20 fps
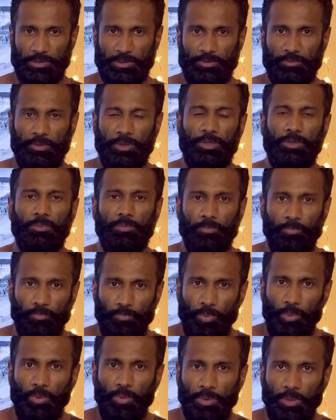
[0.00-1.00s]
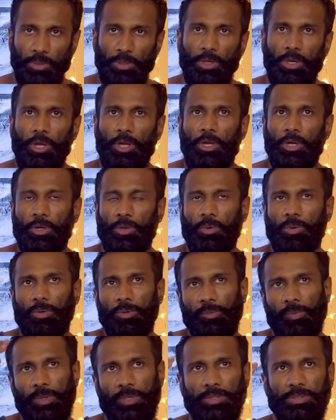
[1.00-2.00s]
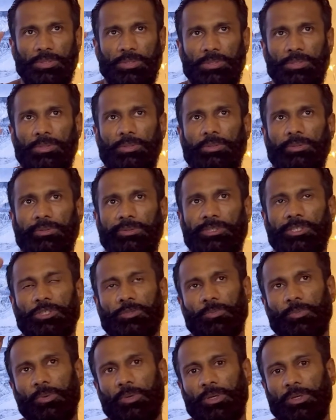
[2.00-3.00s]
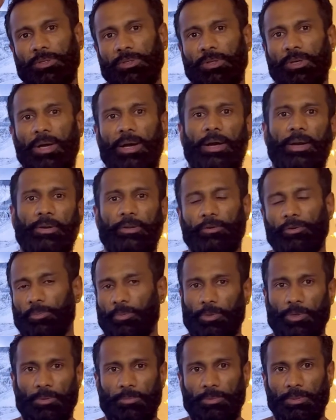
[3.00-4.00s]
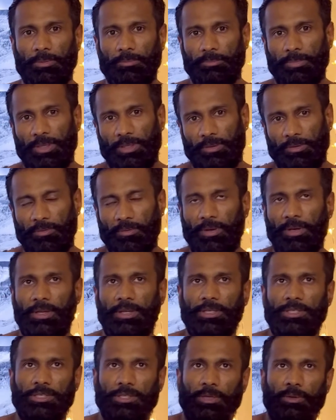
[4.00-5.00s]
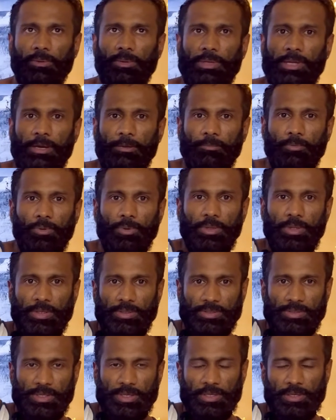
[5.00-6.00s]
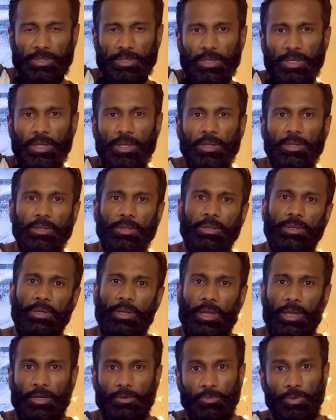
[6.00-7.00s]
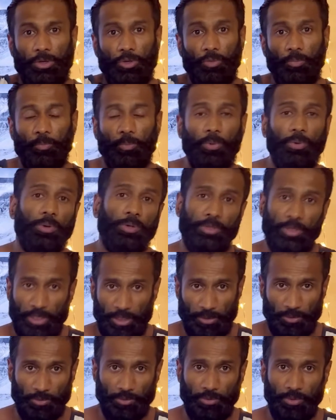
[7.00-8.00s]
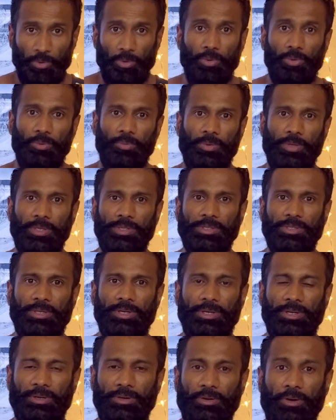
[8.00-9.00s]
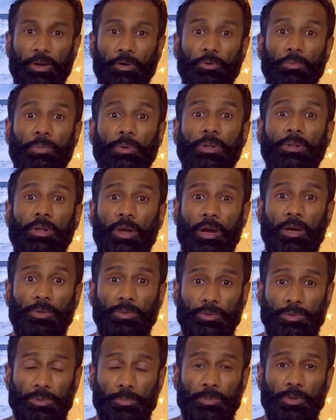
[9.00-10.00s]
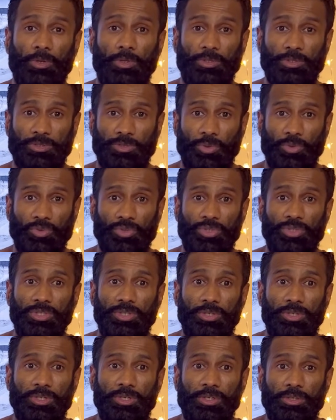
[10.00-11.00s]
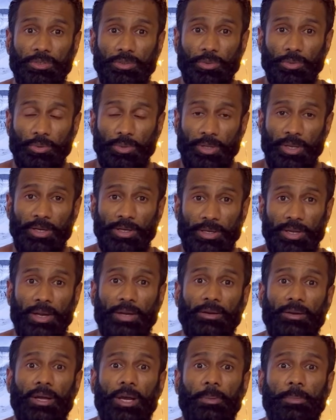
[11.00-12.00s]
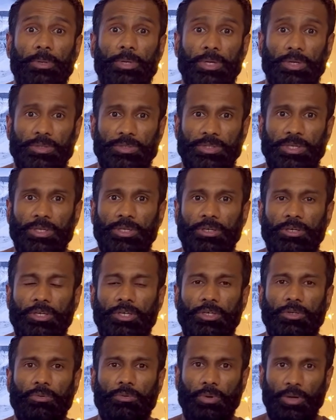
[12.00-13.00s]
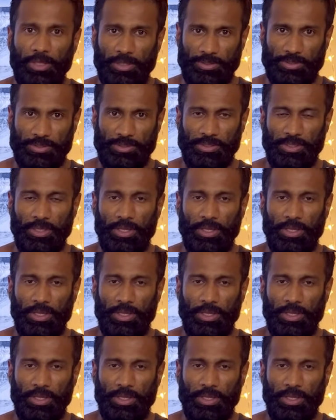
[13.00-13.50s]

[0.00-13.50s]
When you pull, always just pull little harder, no problem, but release slowly and fully extend. And when you pull down, always try to breathe out, because oxygen need to get and carbon dioxide need to release.